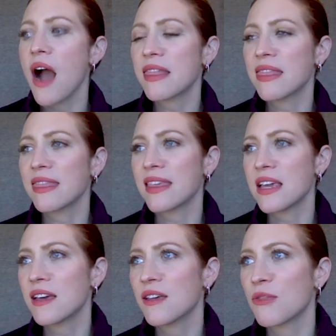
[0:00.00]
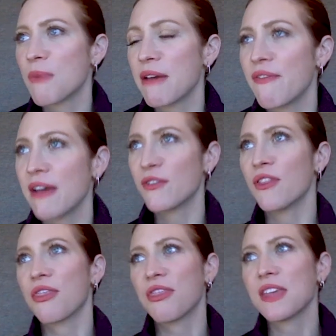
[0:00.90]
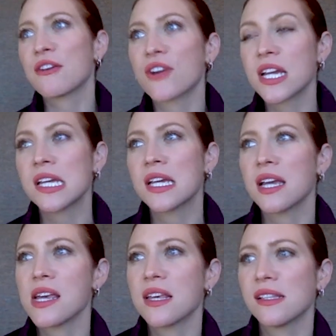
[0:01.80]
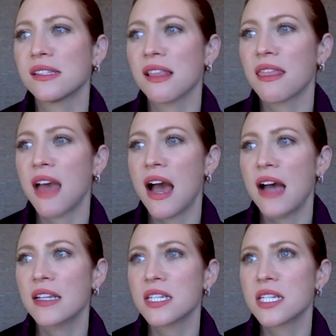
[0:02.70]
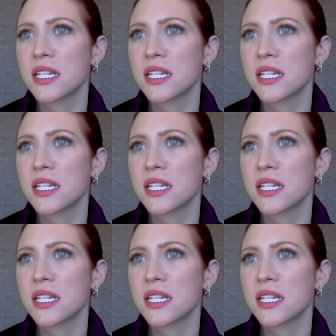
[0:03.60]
I think my favorite theory is that